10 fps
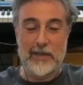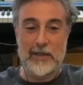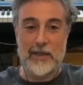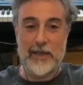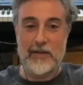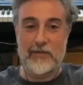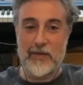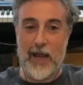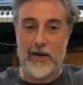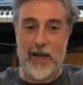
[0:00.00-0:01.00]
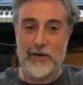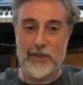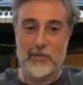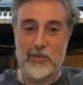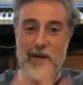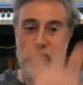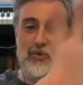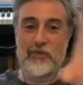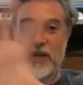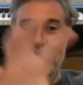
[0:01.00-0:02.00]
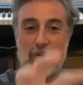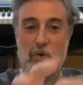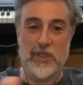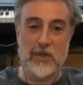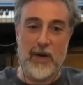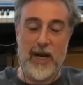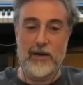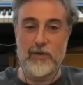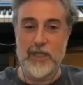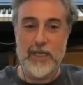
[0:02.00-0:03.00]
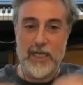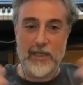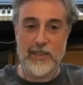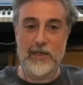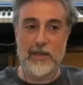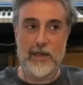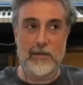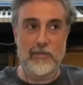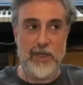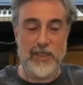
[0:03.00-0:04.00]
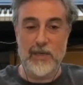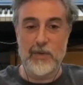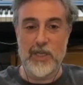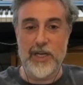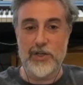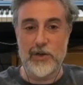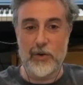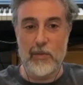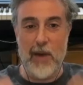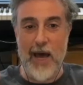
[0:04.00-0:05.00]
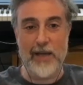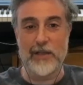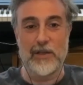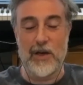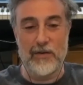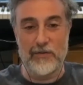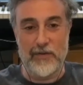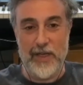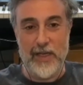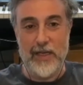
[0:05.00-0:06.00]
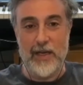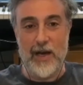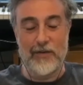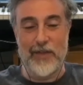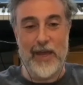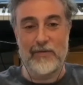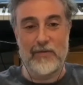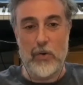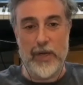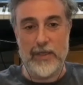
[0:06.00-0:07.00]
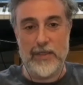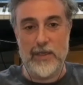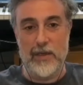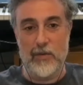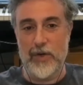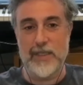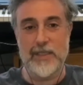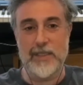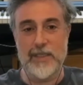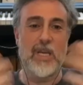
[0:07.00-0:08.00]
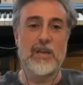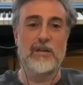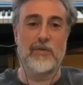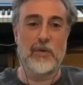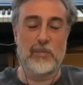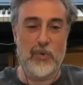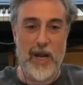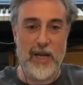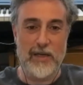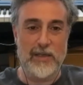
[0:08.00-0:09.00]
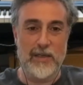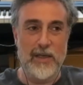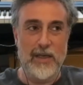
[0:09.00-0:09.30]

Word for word: like it, how how does the brain move that focus around? Well, it needs a um, a simulation or a model of of that focus. What does that mean for brain to